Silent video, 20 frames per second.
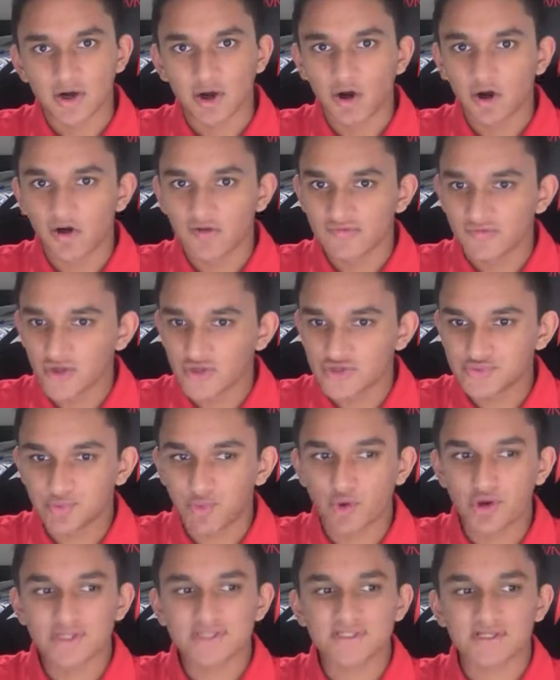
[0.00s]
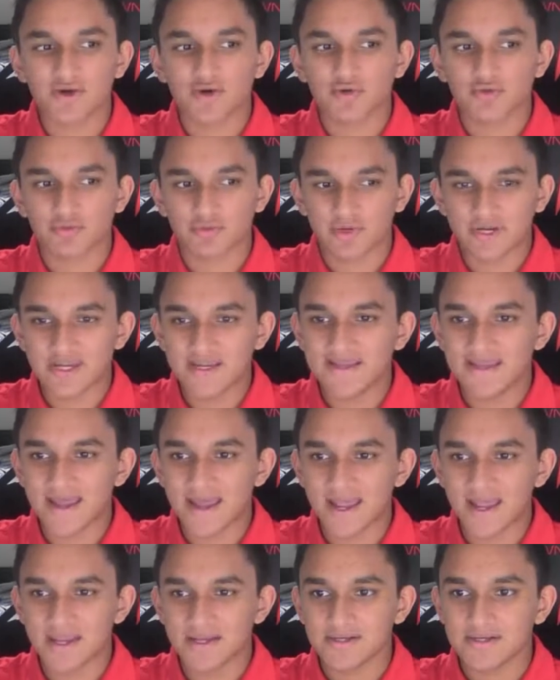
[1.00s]
all of those points are
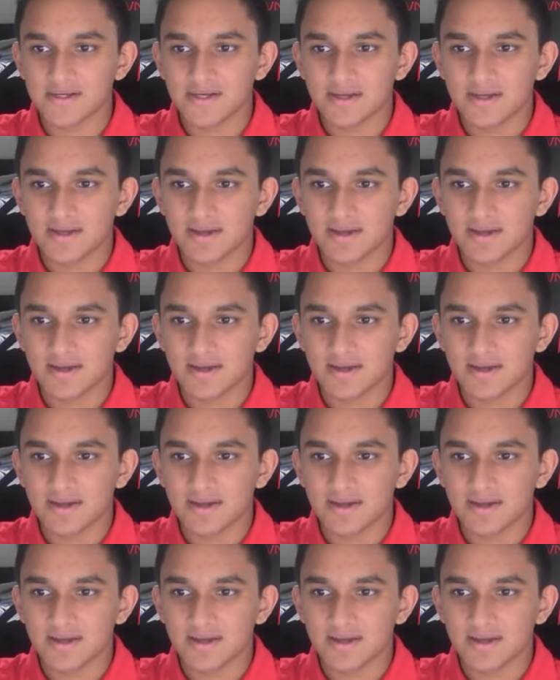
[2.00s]
regained.